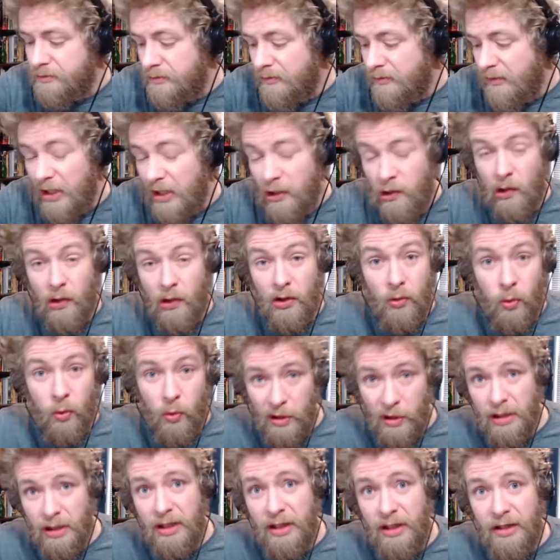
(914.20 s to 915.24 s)
look
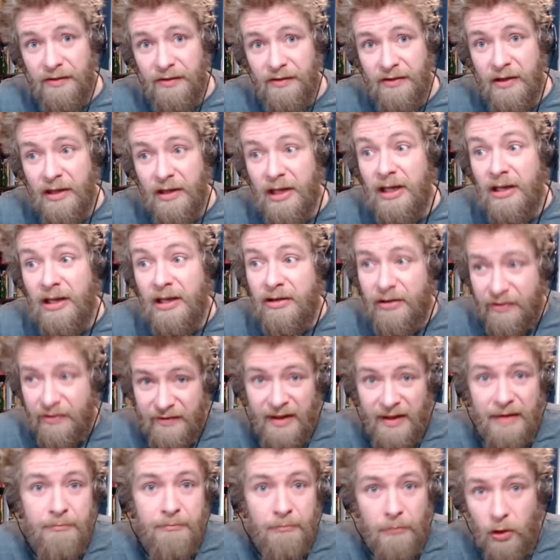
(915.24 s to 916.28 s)
worse because
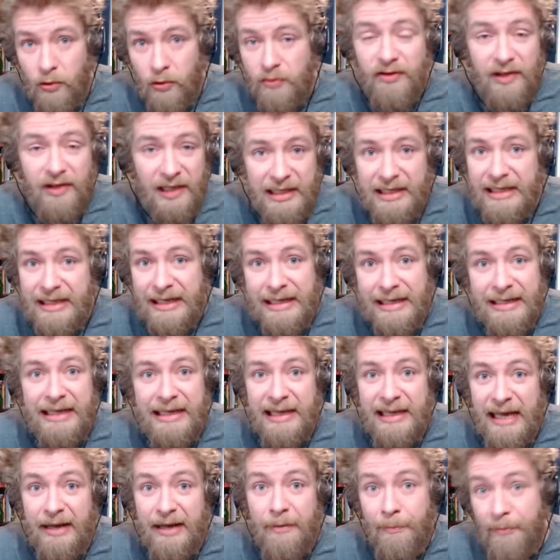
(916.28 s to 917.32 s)
they mostly didn't
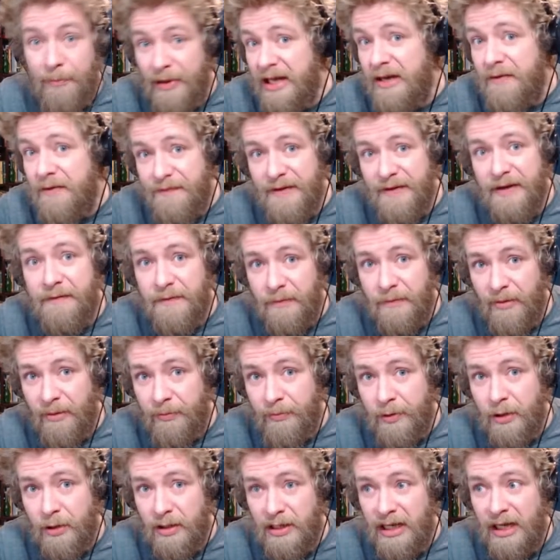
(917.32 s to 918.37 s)
get a benefit from the
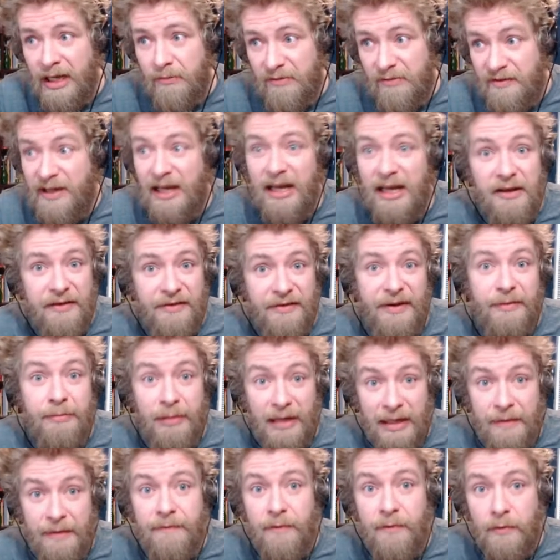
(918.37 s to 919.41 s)
per game stat because they
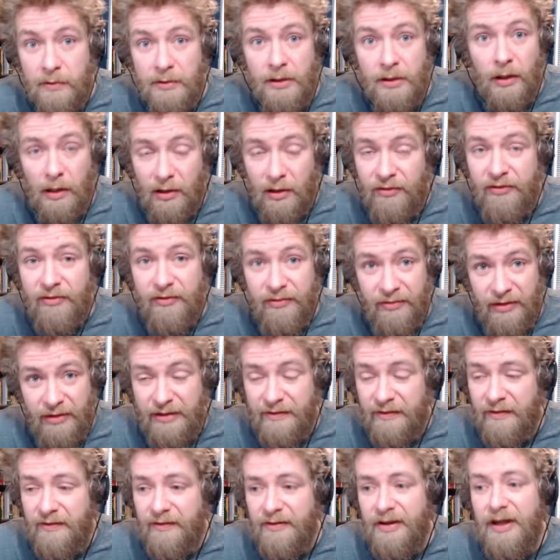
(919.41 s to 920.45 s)
played full college
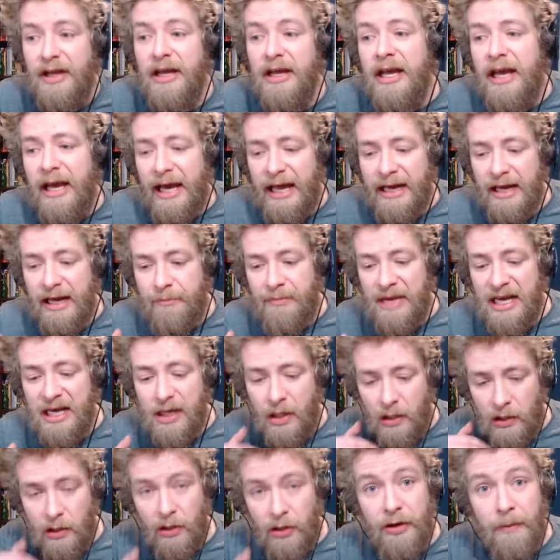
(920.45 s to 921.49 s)
seasons, and it made a
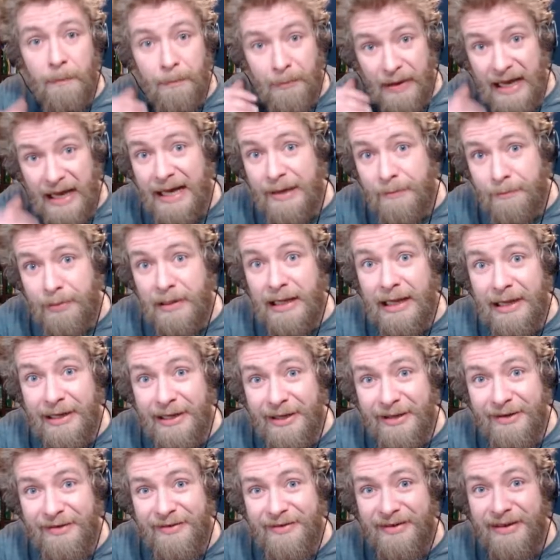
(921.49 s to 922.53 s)
lot of bad players